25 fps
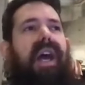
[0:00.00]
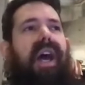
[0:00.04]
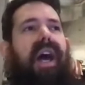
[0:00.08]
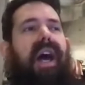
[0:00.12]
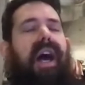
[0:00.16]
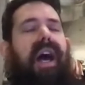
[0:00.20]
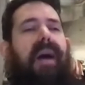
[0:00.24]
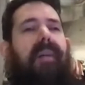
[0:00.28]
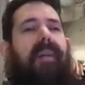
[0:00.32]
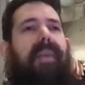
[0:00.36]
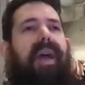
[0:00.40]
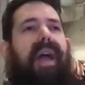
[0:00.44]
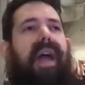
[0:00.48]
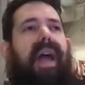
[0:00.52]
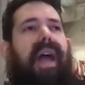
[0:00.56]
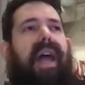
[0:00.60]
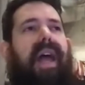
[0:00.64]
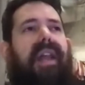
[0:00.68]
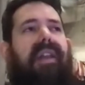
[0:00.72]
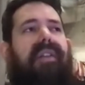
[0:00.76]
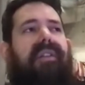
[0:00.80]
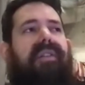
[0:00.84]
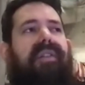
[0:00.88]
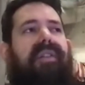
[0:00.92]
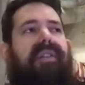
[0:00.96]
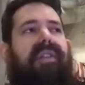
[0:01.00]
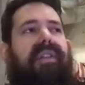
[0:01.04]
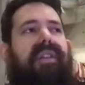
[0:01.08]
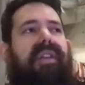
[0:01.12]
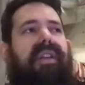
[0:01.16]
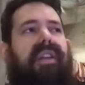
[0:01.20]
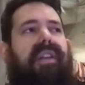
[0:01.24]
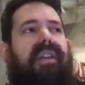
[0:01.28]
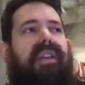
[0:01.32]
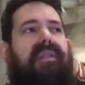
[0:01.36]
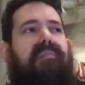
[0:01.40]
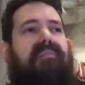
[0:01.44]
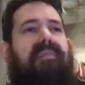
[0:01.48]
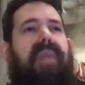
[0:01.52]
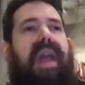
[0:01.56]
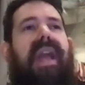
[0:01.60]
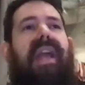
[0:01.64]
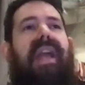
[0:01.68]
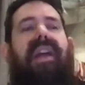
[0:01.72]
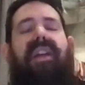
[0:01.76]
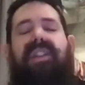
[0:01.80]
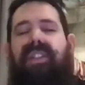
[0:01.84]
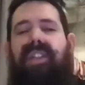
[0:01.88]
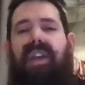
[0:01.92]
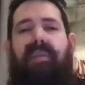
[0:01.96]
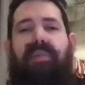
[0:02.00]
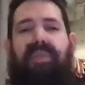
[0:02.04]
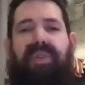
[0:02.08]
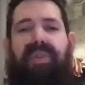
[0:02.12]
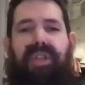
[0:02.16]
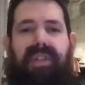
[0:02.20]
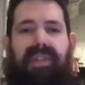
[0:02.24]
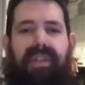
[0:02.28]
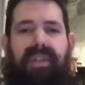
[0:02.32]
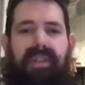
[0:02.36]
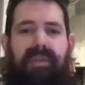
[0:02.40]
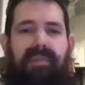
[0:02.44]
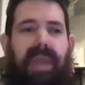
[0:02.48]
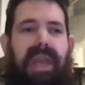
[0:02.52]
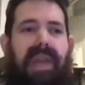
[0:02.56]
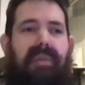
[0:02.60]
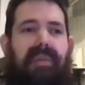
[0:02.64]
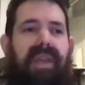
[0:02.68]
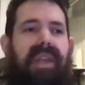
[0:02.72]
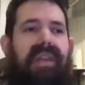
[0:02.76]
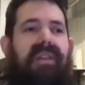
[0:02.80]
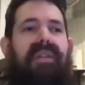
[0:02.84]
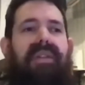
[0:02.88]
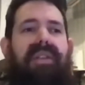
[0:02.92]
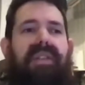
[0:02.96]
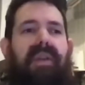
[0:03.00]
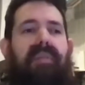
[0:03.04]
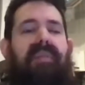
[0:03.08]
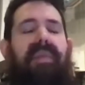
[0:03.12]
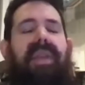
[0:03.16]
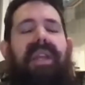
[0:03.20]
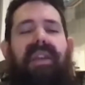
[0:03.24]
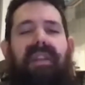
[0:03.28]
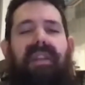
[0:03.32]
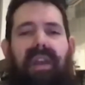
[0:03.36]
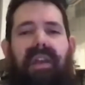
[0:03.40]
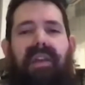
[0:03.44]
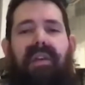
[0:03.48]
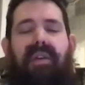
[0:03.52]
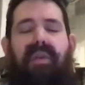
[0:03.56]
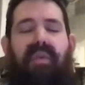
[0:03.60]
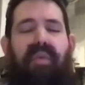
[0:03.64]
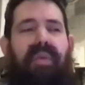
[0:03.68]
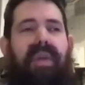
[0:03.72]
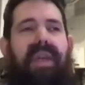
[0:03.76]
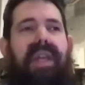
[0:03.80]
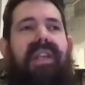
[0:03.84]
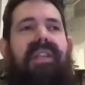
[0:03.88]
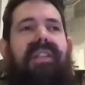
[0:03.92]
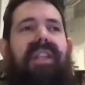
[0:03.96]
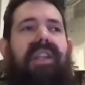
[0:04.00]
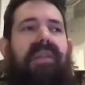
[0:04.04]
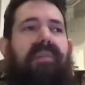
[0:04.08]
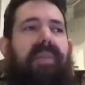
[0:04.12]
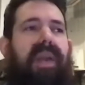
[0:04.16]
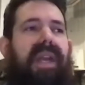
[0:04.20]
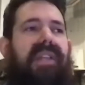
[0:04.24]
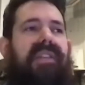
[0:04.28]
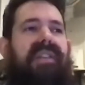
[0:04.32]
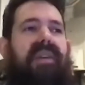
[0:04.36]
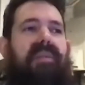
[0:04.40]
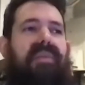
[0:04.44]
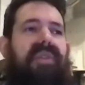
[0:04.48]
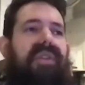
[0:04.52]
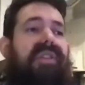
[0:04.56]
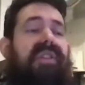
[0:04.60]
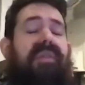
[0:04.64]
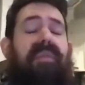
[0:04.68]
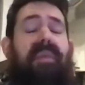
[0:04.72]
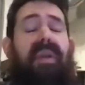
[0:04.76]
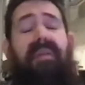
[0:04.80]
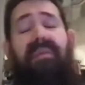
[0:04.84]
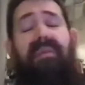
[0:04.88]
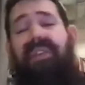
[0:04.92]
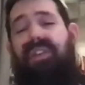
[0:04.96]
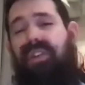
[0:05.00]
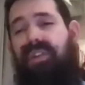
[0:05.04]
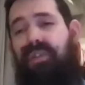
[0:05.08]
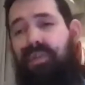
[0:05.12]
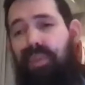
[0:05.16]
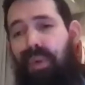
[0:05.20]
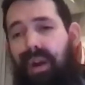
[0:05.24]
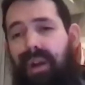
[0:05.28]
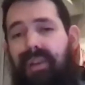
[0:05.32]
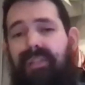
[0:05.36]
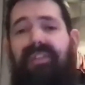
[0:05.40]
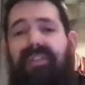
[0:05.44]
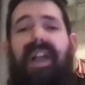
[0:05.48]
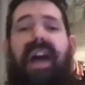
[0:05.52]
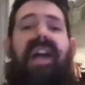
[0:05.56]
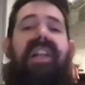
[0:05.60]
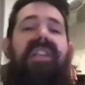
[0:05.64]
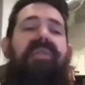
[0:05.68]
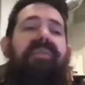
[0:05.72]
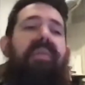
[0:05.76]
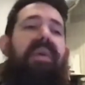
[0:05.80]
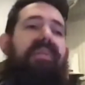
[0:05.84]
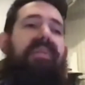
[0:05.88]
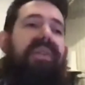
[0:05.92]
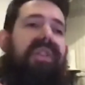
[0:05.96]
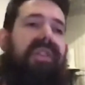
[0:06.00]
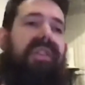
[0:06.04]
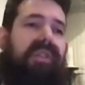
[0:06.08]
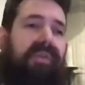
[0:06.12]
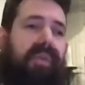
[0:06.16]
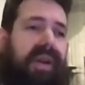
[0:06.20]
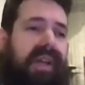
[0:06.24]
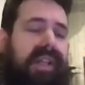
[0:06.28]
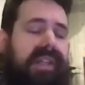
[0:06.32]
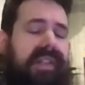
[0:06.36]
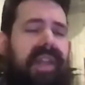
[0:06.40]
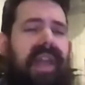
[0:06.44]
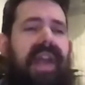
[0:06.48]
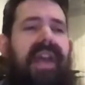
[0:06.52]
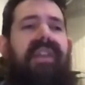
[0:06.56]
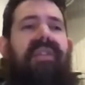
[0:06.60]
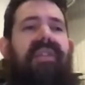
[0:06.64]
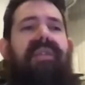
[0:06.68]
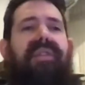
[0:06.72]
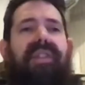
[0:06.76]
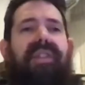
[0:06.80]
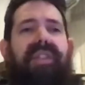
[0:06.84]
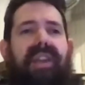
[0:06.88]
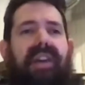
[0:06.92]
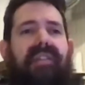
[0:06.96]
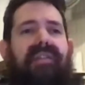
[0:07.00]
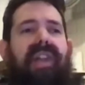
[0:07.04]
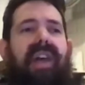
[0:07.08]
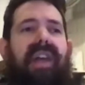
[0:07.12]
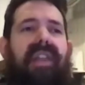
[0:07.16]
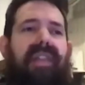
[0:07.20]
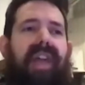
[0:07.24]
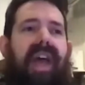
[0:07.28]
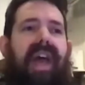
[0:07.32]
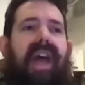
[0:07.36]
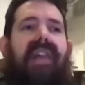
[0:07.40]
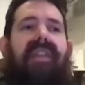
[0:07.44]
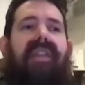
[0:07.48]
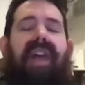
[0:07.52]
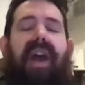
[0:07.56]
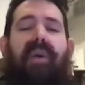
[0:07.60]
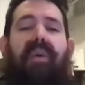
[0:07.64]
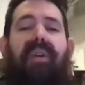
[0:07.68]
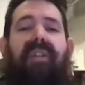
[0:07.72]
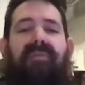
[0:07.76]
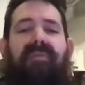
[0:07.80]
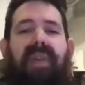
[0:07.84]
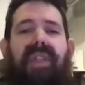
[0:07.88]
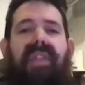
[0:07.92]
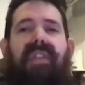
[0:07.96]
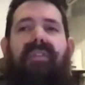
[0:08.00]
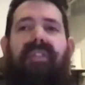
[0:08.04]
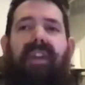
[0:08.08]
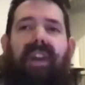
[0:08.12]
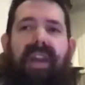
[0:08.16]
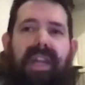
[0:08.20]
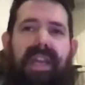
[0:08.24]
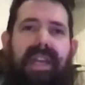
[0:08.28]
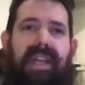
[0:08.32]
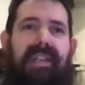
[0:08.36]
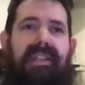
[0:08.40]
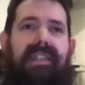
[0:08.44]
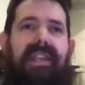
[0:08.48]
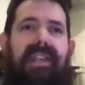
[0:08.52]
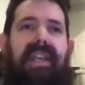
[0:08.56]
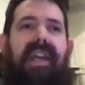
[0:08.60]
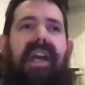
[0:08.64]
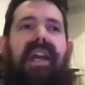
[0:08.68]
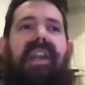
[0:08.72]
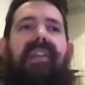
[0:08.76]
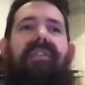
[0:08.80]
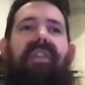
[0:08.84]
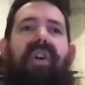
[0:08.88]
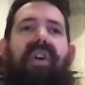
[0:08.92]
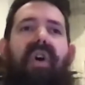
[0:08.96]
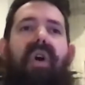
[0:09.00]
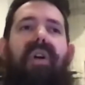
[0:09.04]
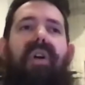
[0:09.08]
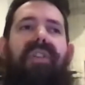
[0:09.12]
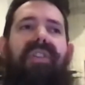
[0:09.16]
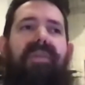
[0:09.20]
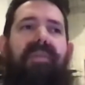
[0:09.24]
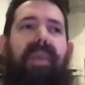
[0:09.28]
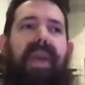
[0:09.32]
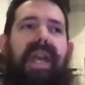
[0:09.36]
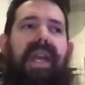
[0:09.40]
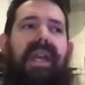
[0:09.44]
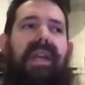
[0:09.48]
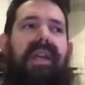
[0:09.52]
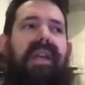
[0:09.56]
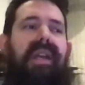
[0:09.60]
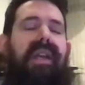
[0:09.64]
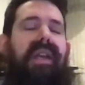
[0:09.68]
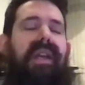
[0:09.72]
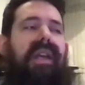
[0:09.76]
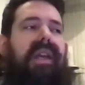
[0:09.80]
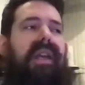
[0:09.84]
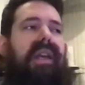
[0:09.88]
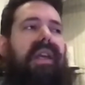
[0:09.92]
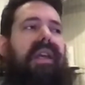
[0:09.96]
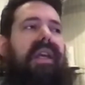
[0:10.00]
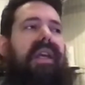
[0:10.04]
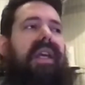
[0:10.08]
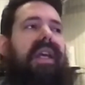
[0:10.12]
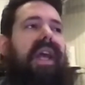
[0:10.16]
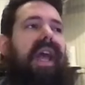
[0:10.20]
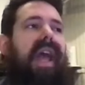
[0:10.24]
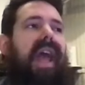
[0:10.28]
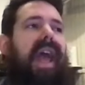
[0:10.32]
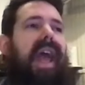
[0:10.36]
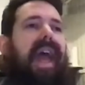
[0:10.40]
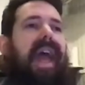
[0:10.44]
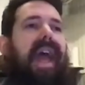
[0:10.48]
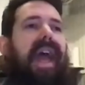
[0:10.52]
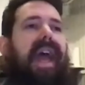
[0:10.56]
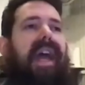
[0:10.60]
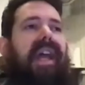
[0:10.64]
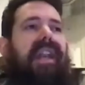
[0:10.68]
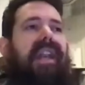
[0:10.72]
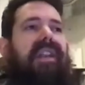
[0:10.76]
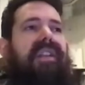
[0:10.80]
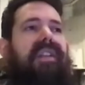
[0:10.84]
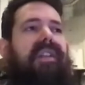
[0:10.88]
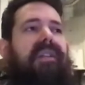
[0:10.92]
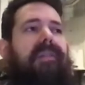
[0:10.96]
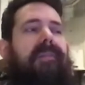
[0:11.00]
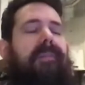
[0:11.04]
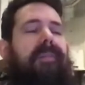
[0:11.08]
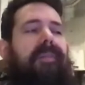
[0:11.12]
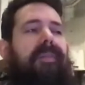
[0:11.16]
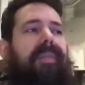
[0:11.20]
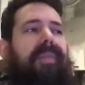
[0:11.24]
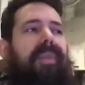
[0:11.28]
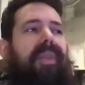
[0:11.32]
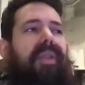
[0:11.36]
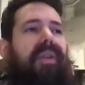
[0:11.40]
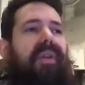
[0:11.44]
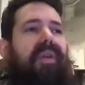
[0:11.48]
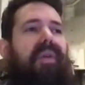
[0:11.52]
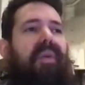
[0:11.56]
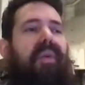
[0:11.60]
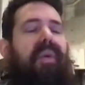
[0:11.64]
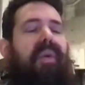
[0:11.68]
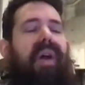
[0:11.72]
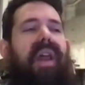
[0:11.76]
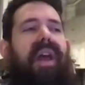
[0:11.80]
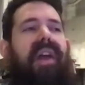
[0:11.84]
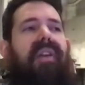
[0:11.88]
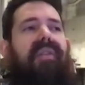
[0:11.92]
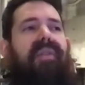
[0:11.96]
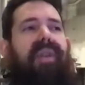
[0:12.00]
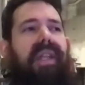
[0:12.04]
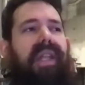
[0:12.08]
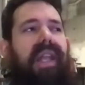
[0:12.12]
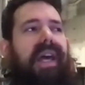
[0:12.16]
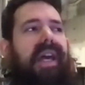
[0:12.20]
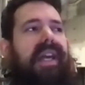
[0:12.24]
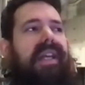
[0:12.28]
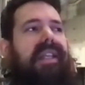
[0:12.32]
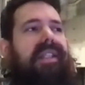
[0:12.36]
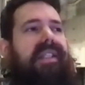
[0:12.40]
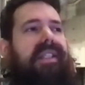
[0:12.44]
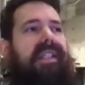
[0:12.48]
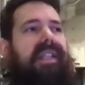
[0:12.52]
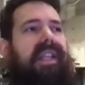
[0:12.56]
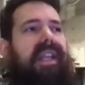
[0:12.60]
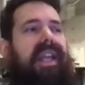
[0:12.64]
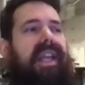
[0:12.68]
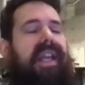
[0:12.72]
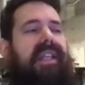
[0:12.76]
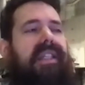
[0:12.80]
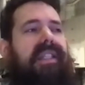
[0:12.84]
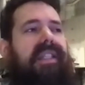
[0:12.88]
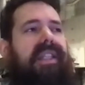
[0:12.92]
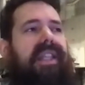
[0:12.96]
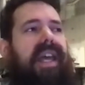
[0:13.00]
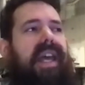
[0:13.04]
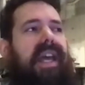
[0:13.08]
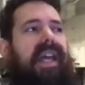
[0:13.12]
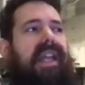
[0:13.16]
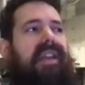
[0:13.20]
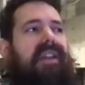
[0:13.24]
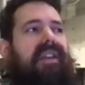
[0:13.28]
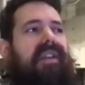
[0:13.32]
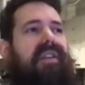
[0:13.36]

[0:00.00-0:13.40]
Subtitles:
and make assumptions maybe, or it would be easy to make assumptions. Maybe she's wearing flats, maybe she's wearing sandals, stuff like that. That would have been the very easy kind of call to make. And what I realized is that